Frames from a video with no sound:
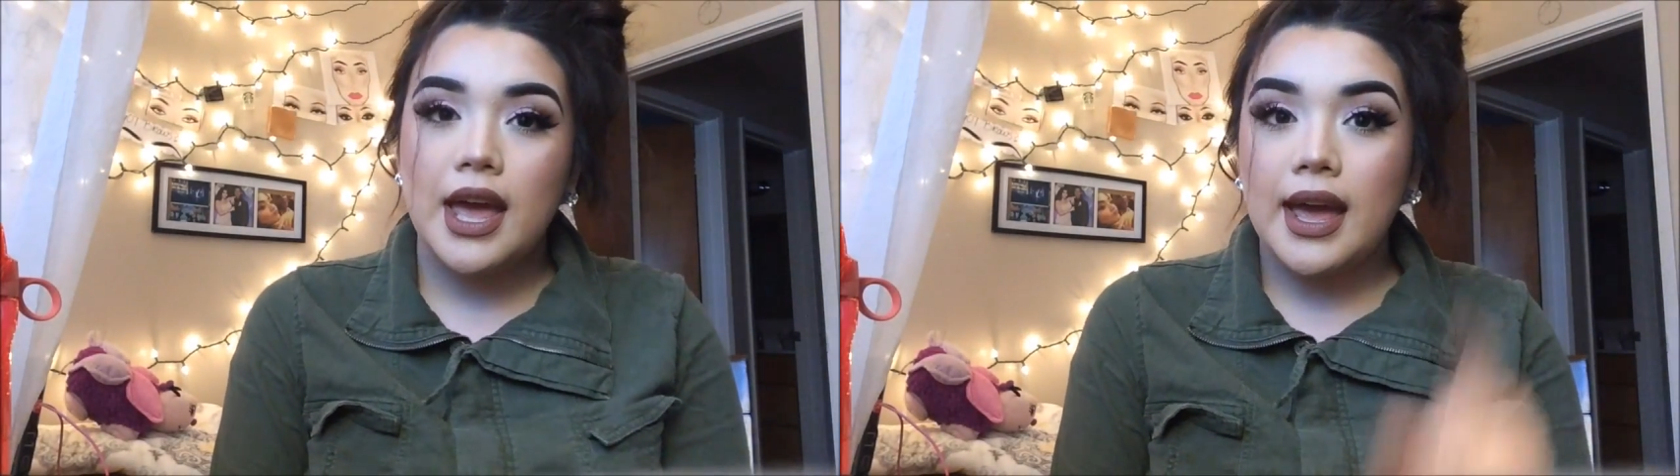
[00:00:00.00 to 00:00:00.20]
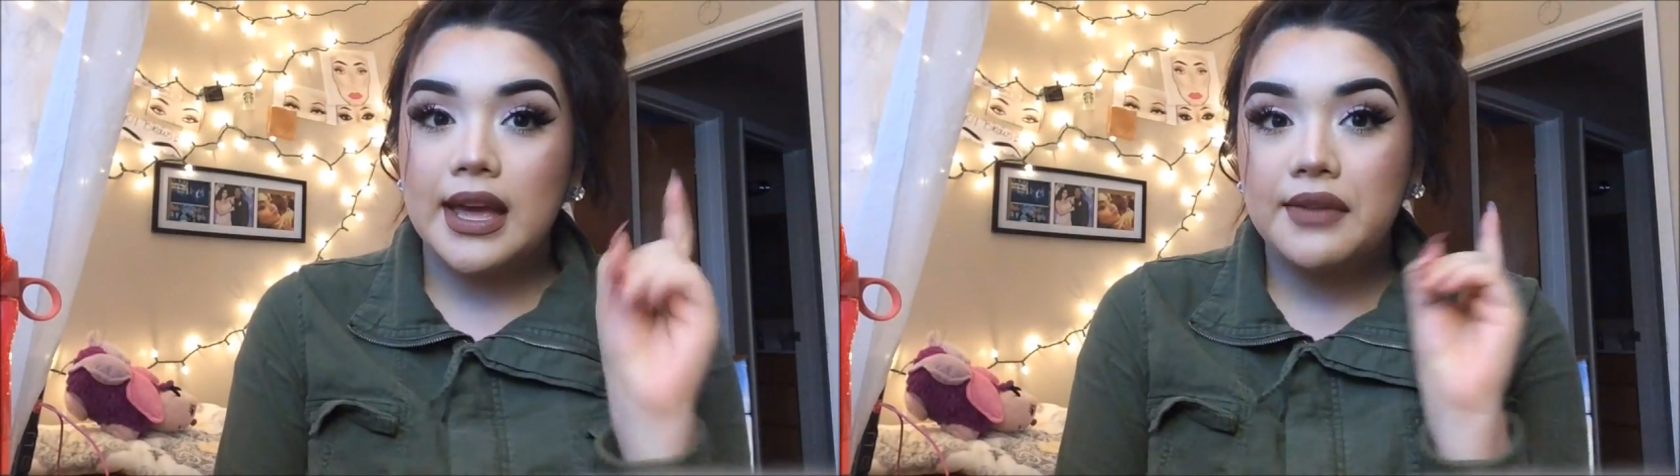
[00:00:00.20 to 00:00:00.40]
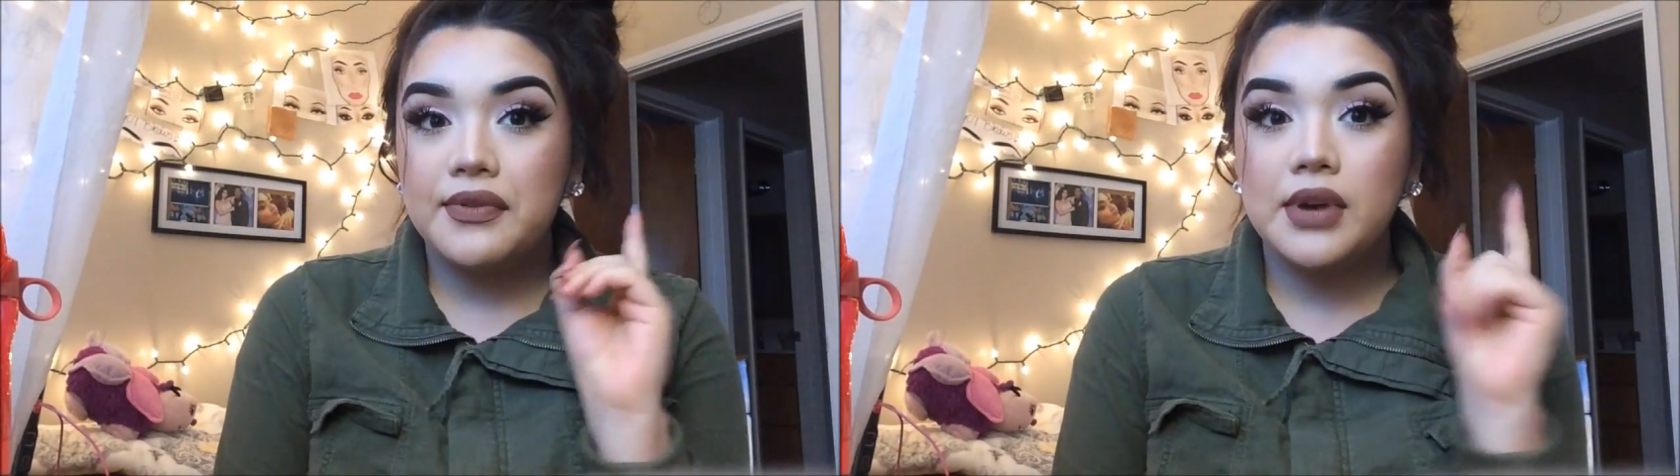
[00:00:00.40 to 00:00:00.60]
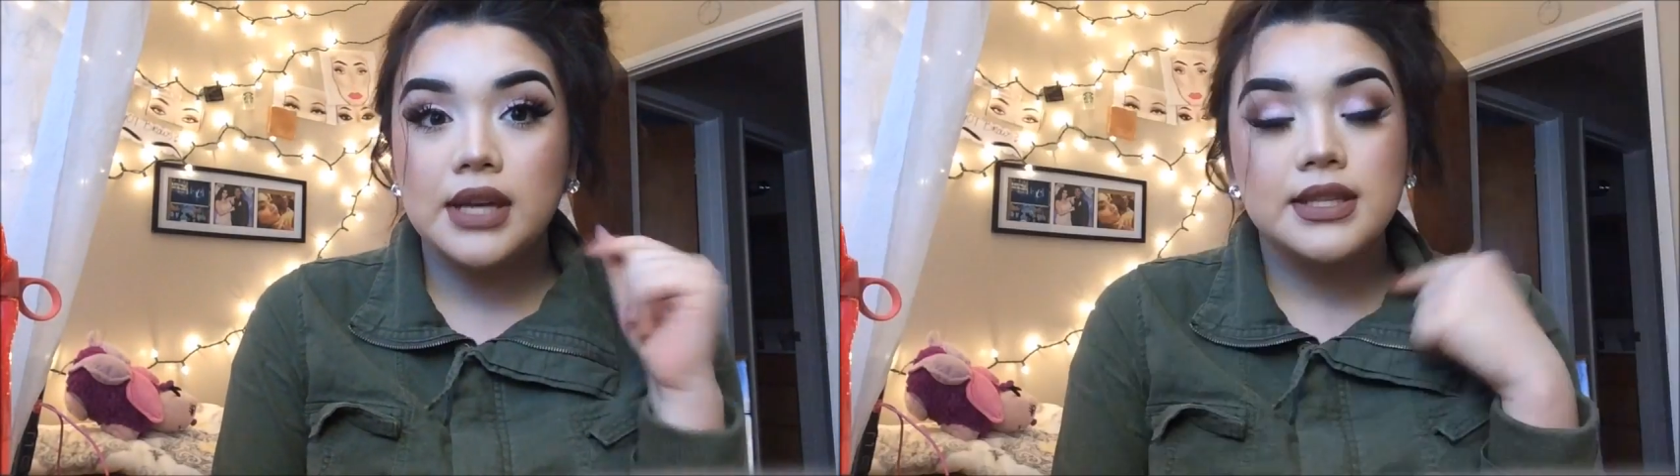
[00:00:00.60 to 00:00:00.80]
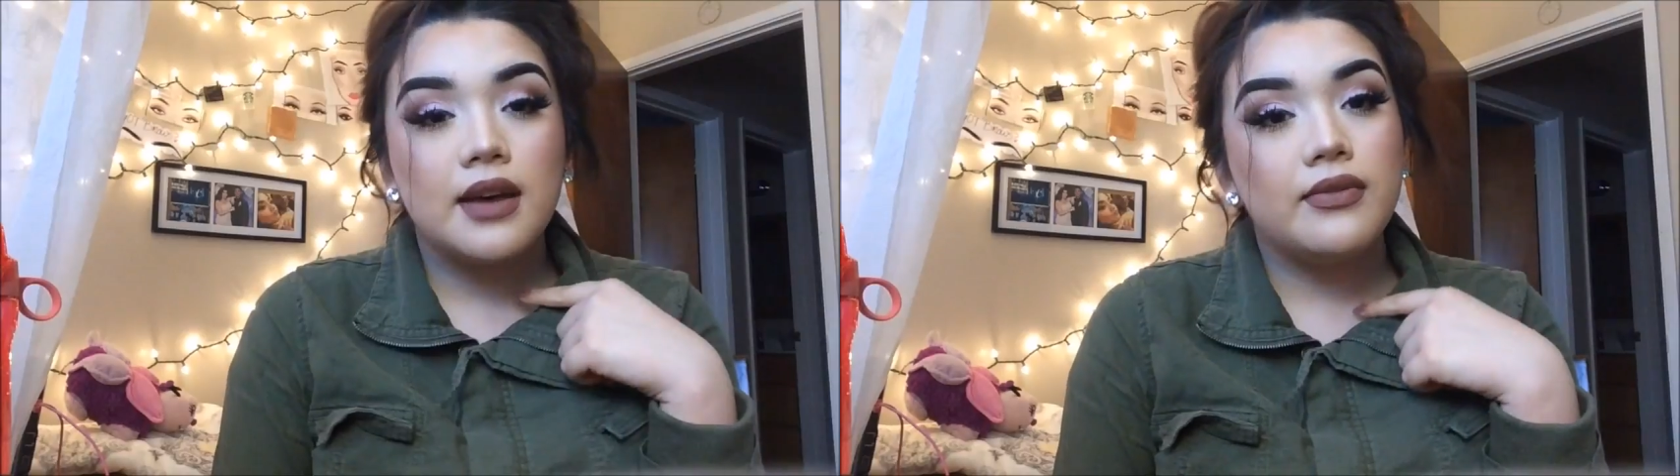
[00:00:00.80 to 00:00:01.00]
And if you
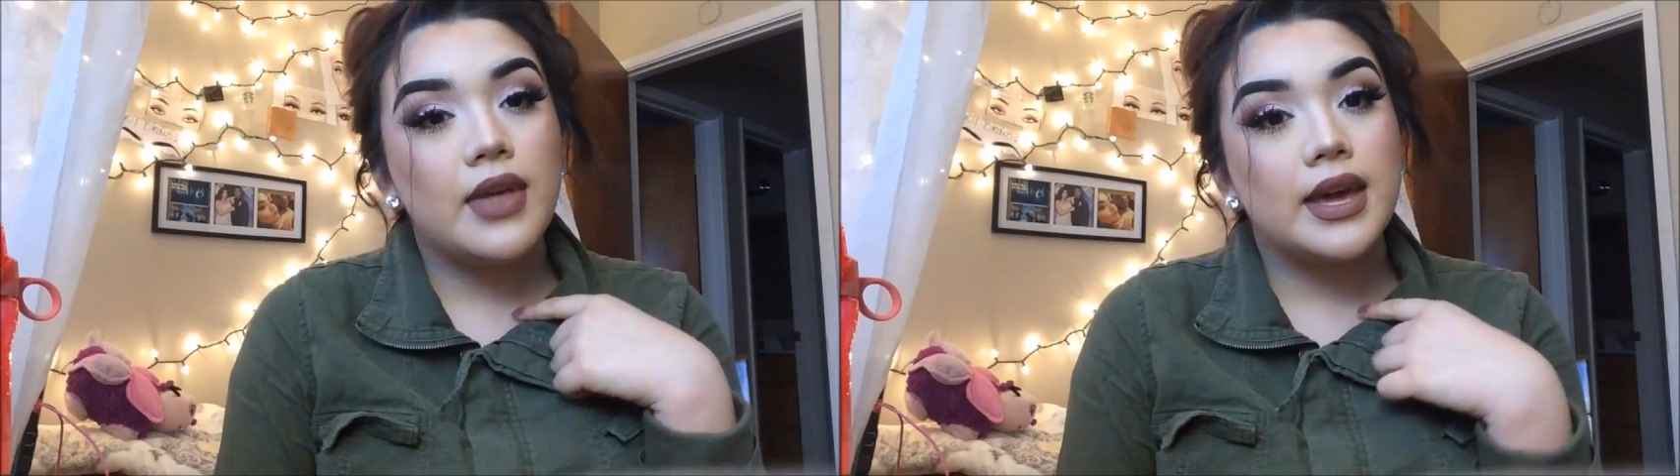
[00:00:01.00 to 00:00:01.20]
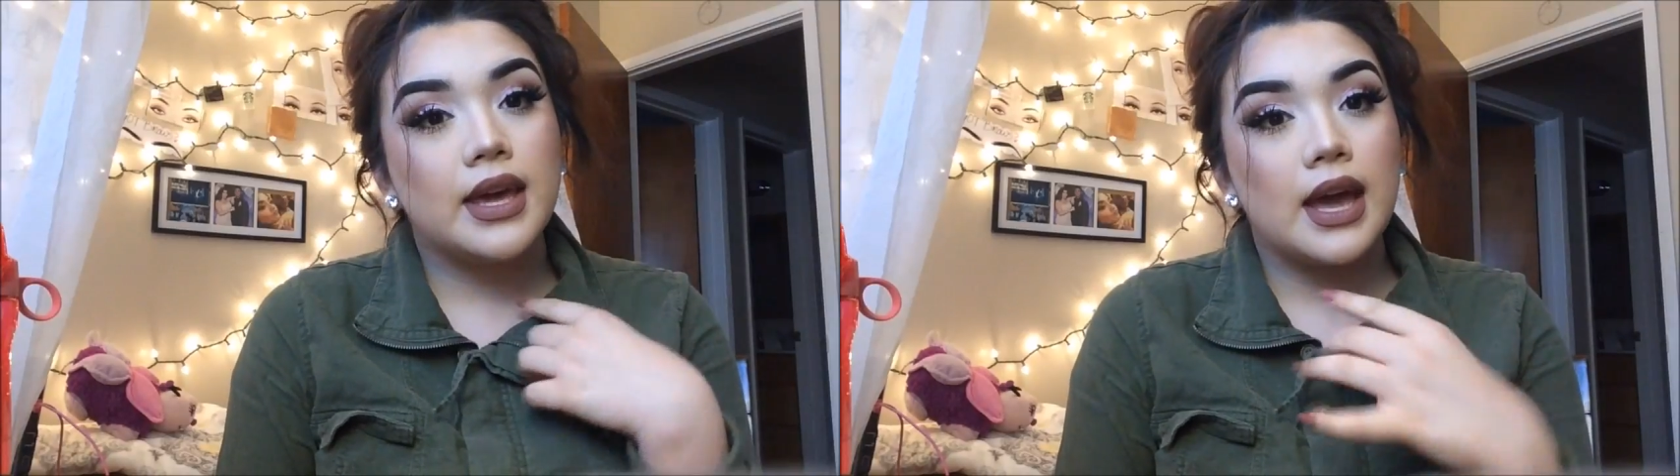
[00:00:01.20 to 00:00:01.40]
guys have like